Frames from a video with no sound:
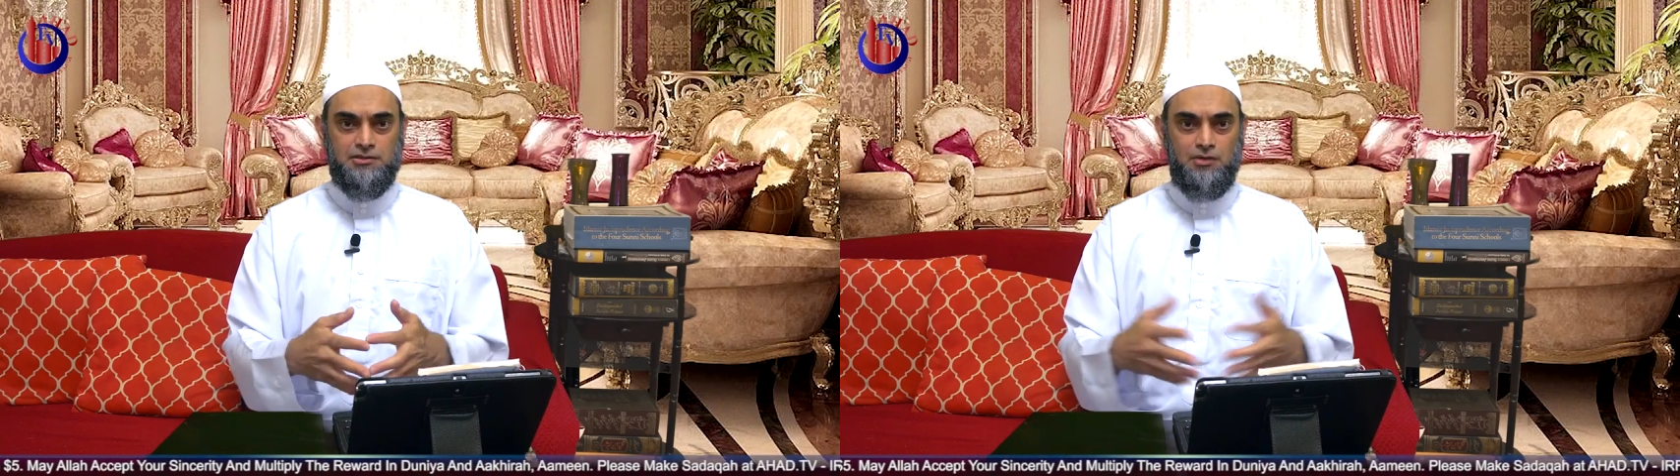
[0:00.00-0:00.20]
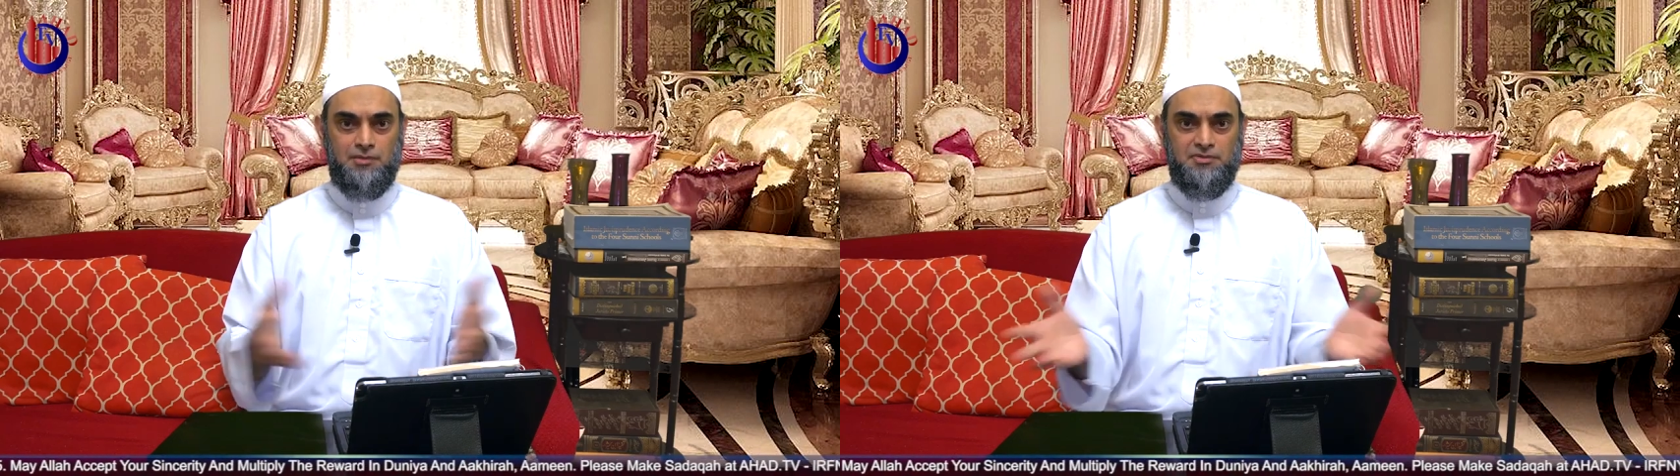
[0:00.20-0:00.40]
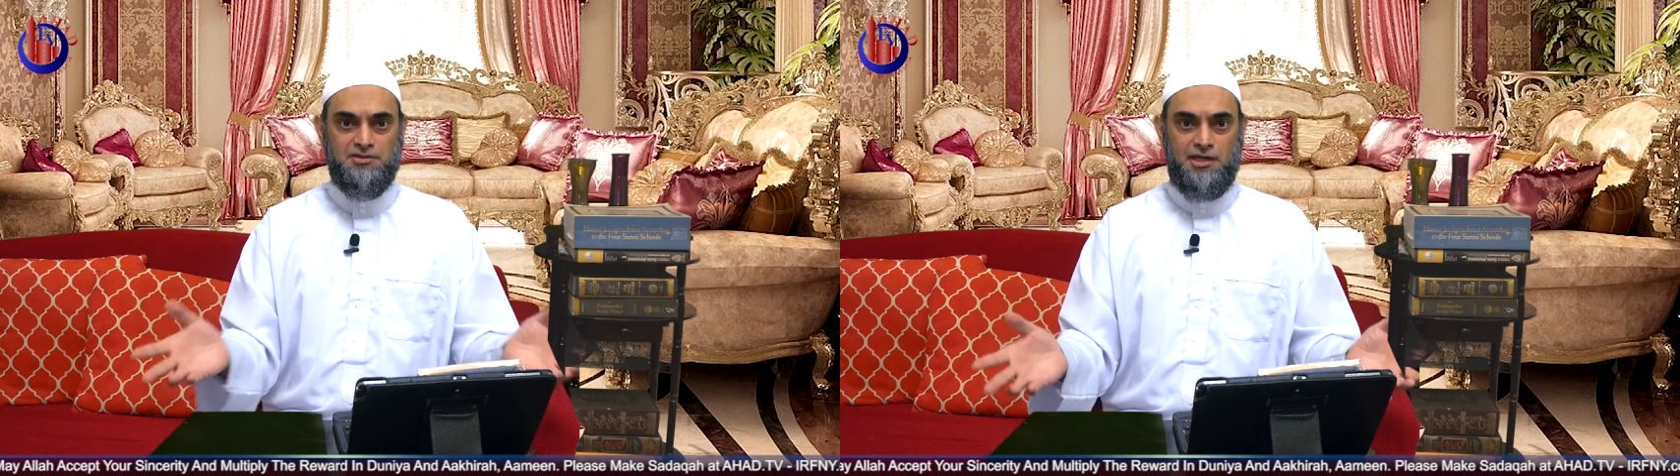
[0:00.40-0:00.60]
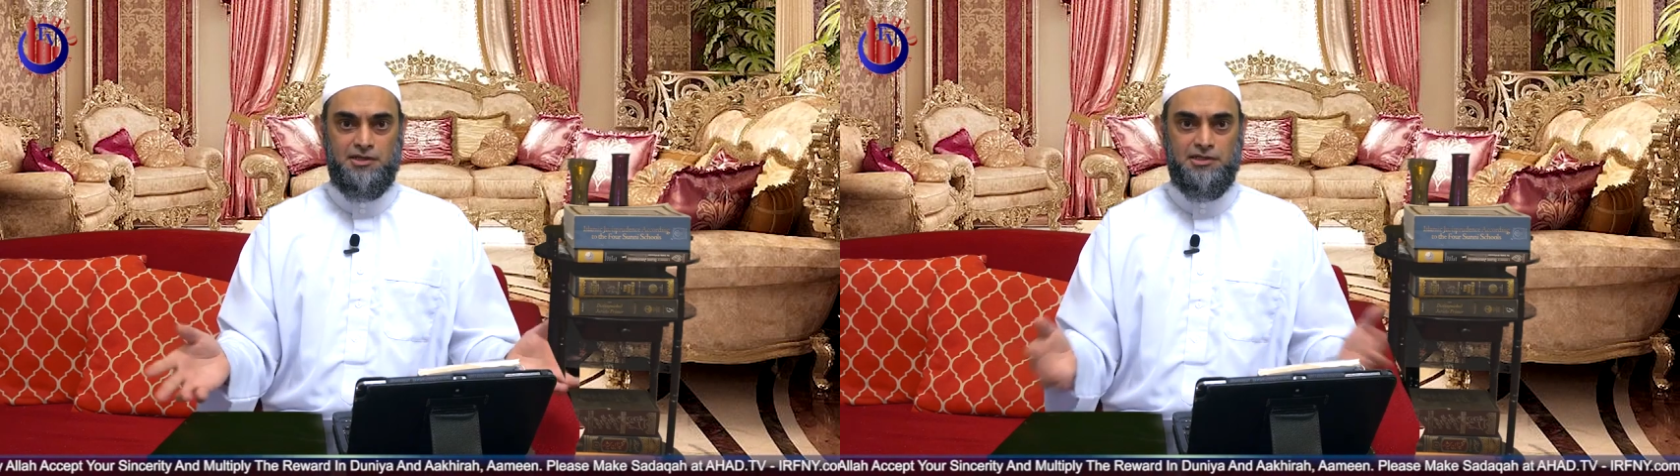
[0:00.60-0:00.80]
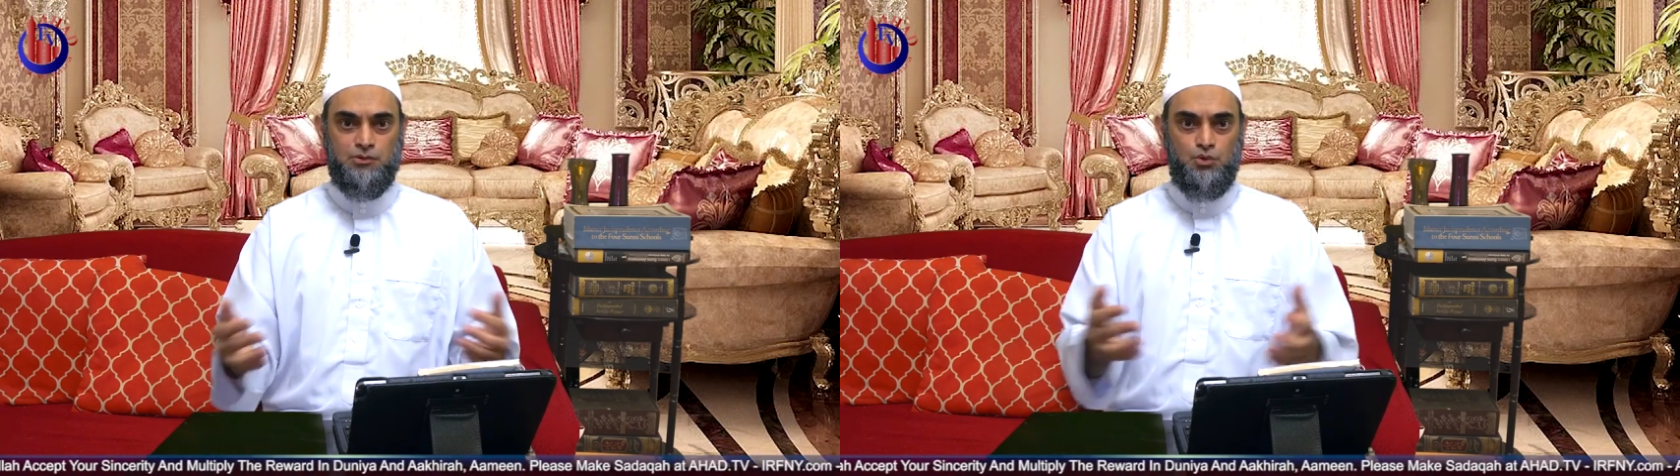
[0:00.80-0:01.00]
developing
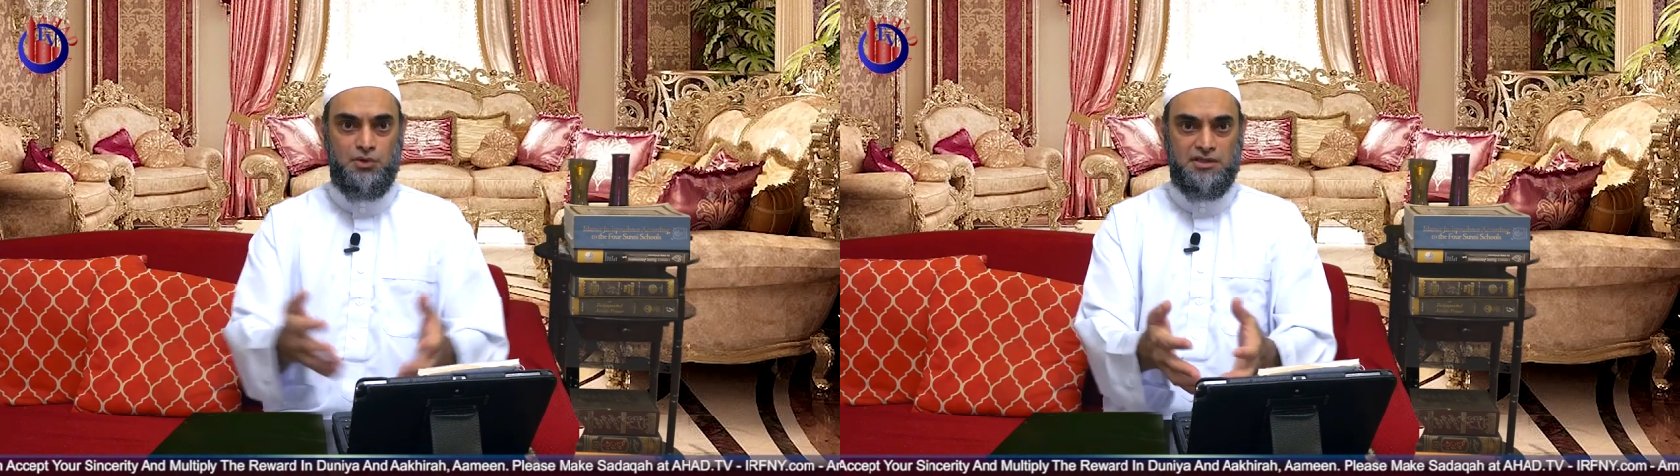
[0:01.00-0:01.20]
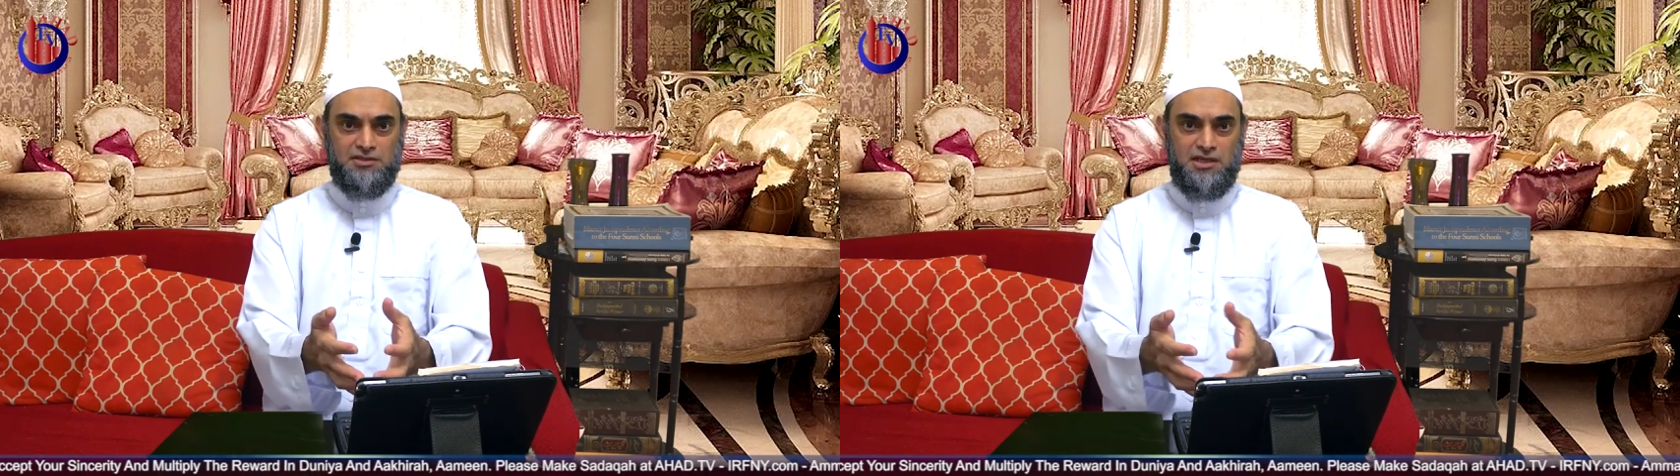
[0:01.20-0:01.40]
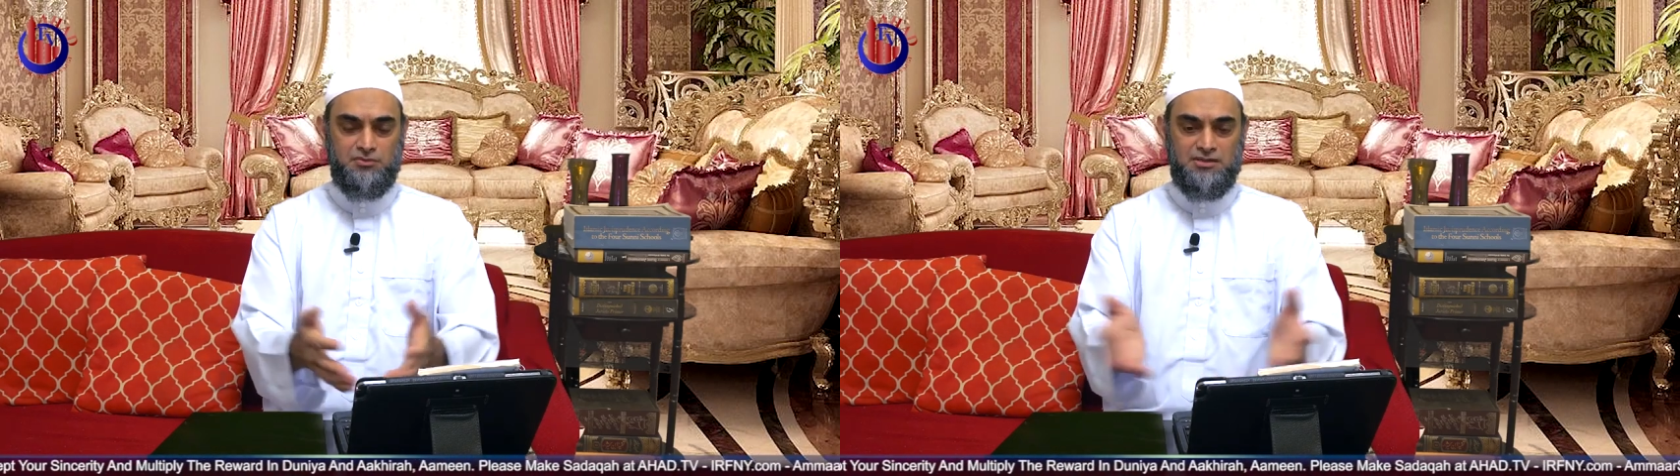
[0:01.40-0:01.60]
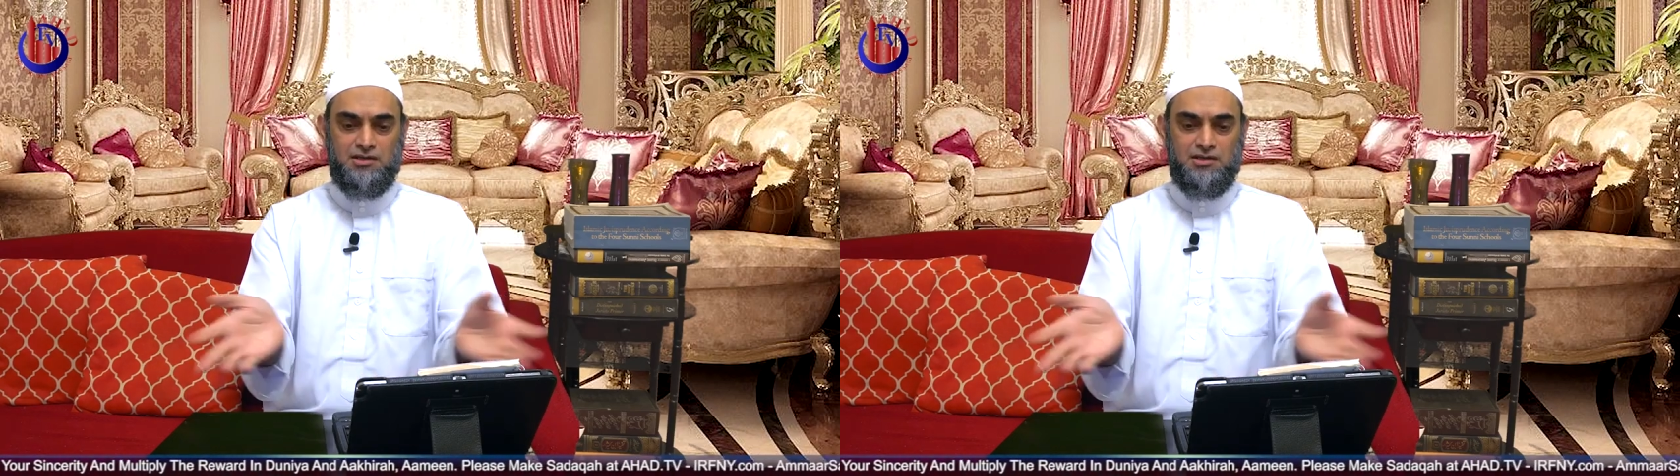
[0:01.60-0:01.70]
that, decorating that with